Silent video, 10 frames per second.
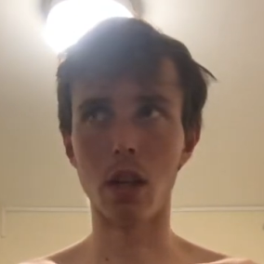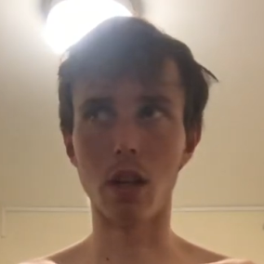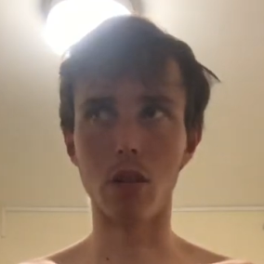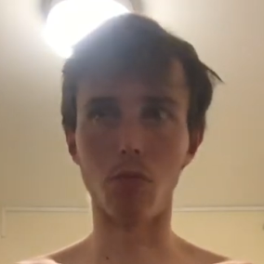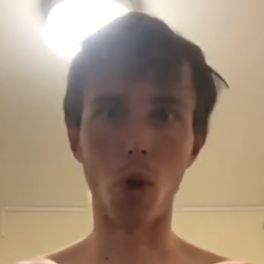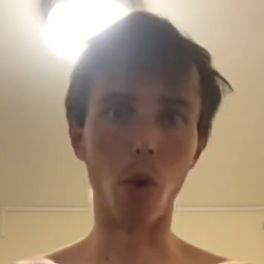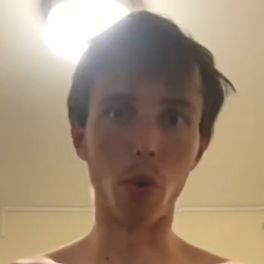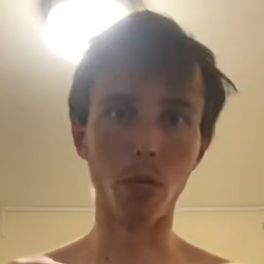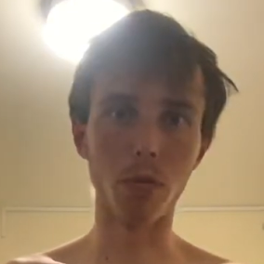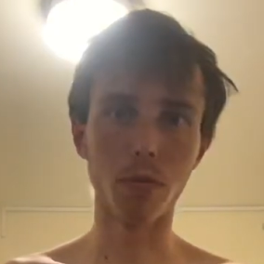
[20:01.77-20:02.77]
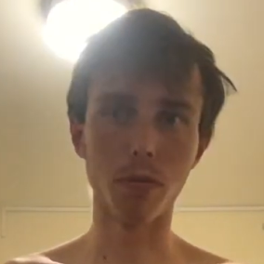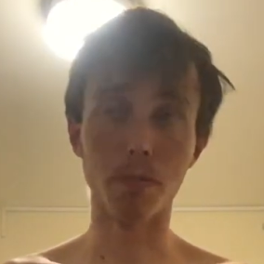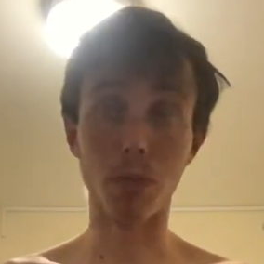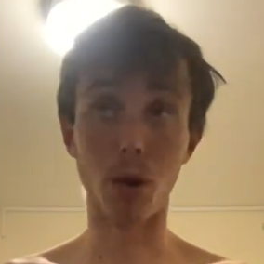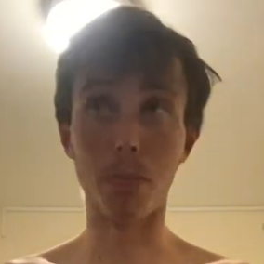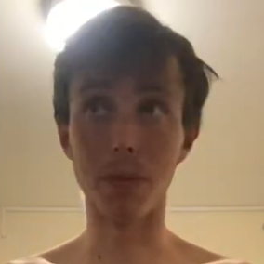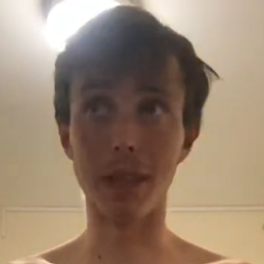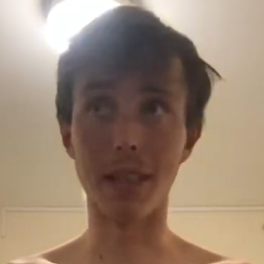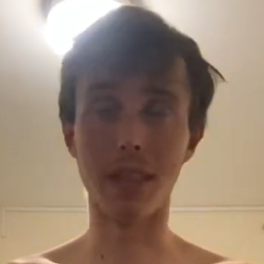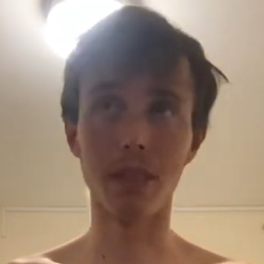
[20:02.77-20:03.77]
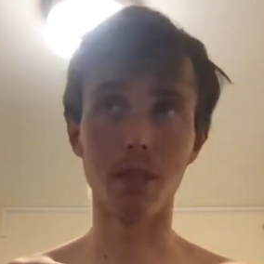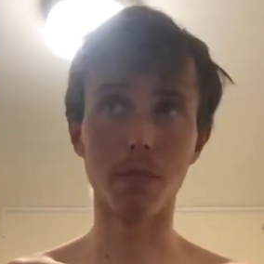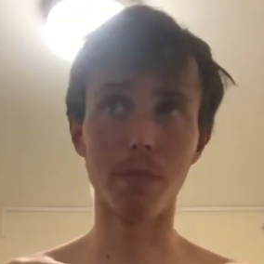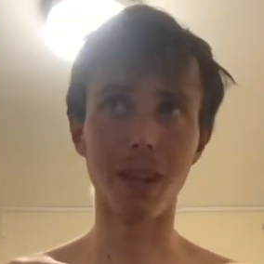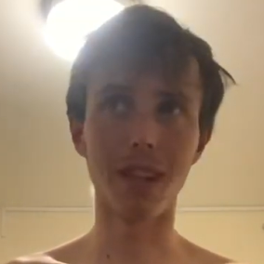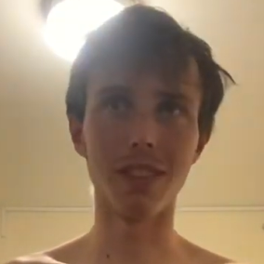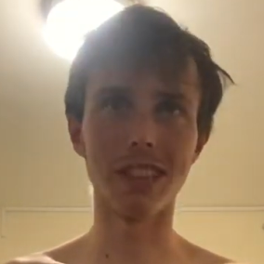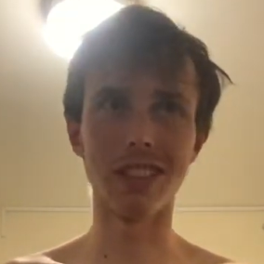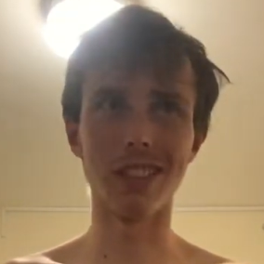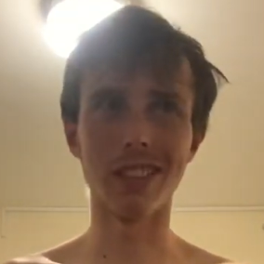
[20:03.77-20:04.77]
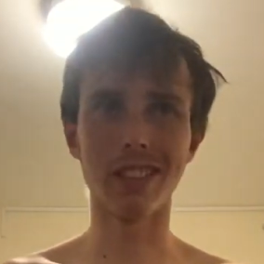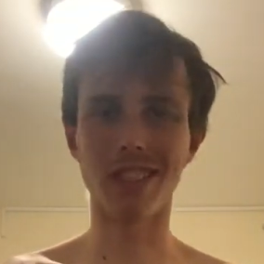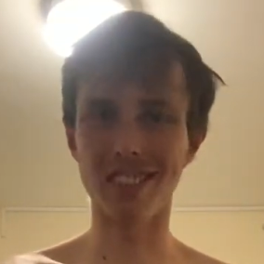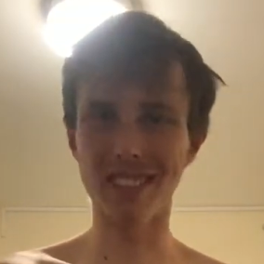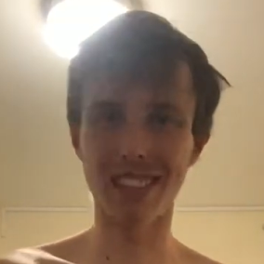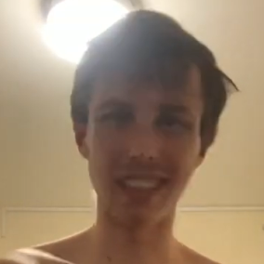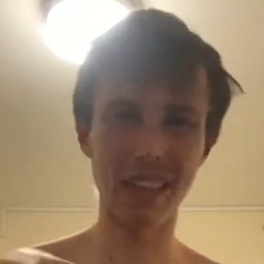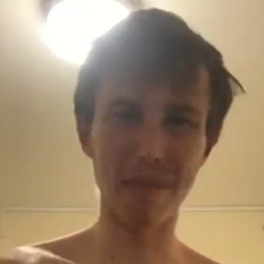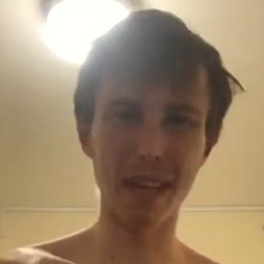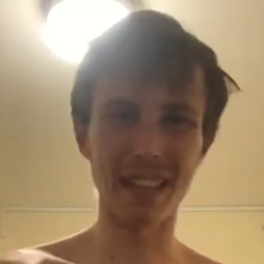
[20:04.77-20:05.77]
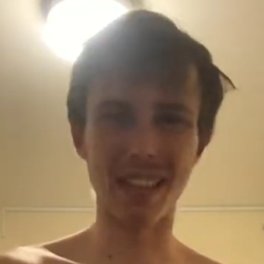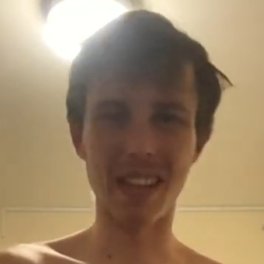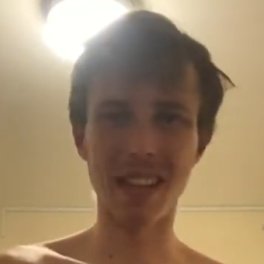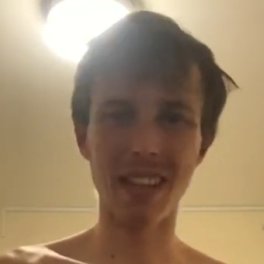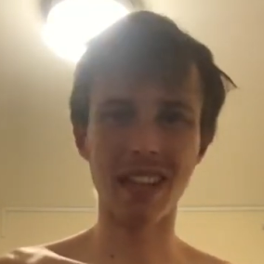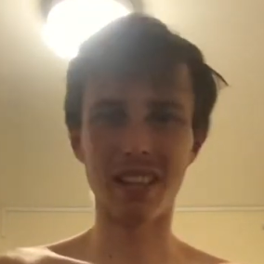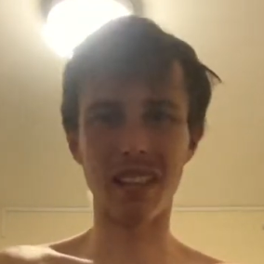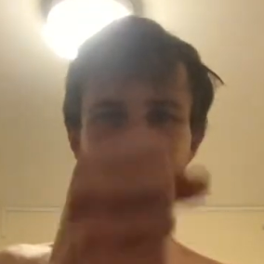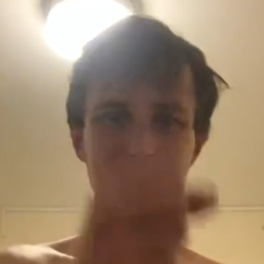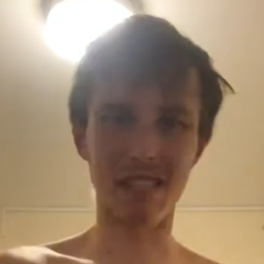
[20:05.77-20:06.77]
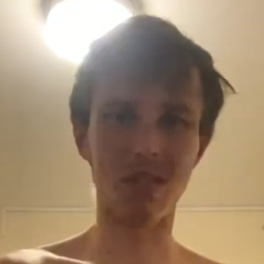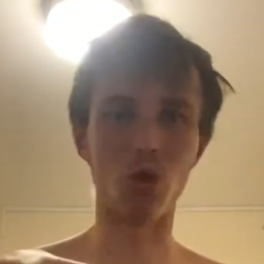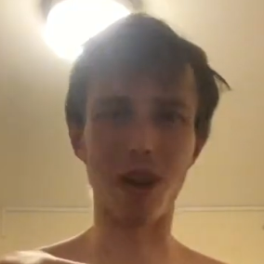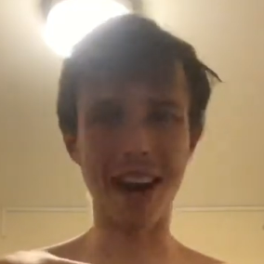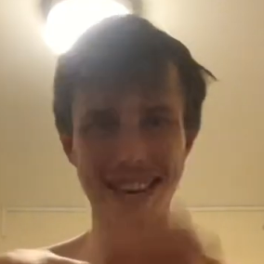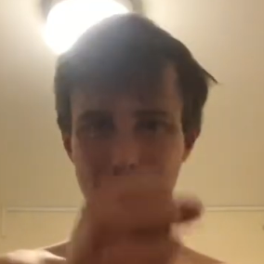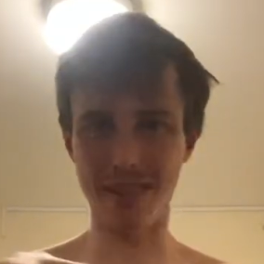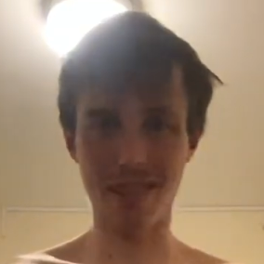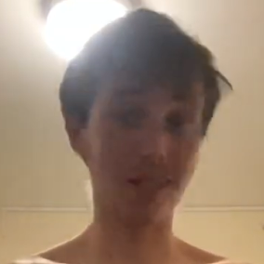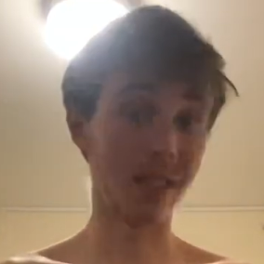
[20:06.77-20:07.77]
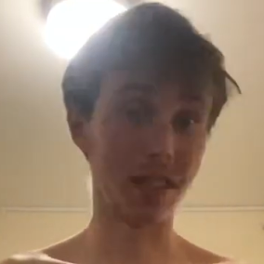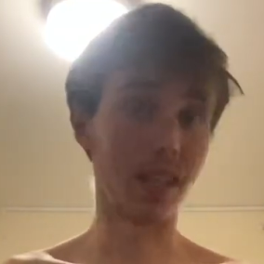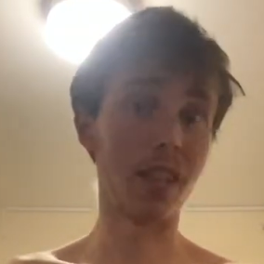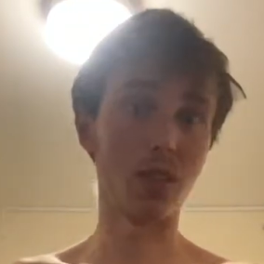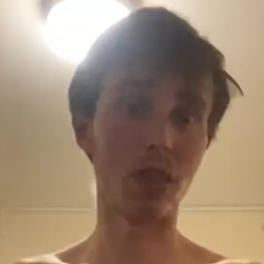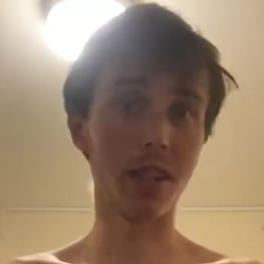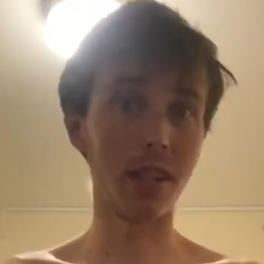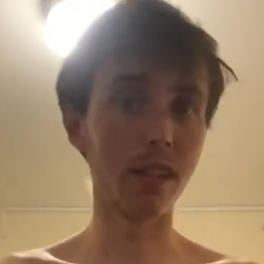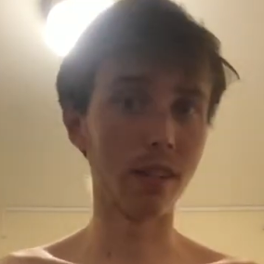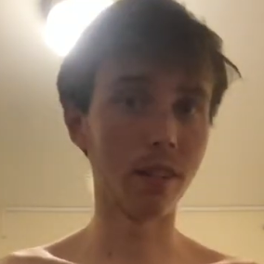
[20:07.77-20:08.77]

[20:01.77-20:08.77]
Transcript: grow properly, because you're just constantly being like drained, essentially.